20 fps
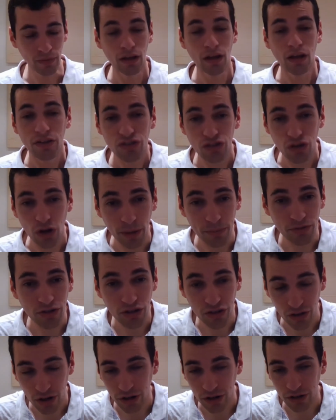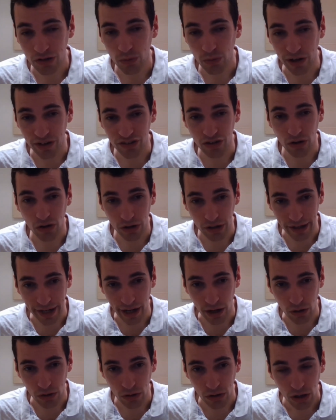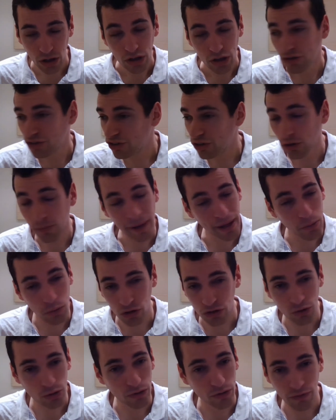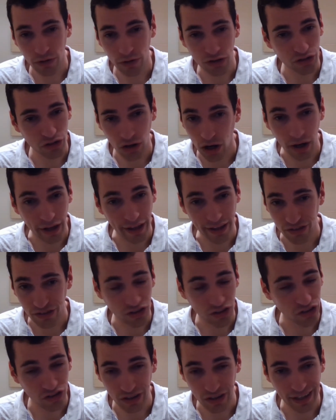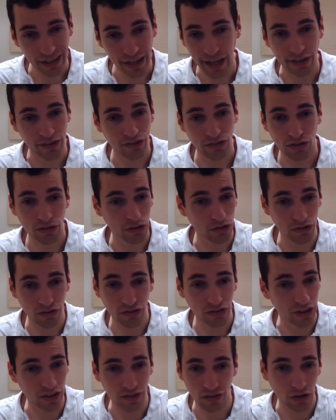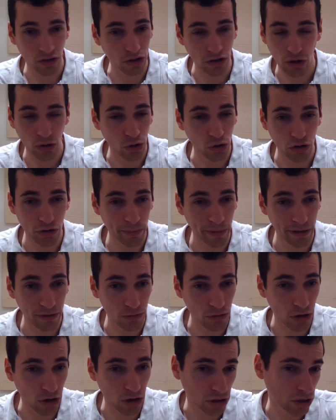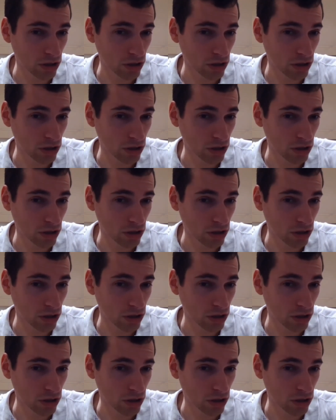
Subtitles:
So I'm just gonna switch it on now. You still may want to avert your eyes just in case, because this could go horribly wrong.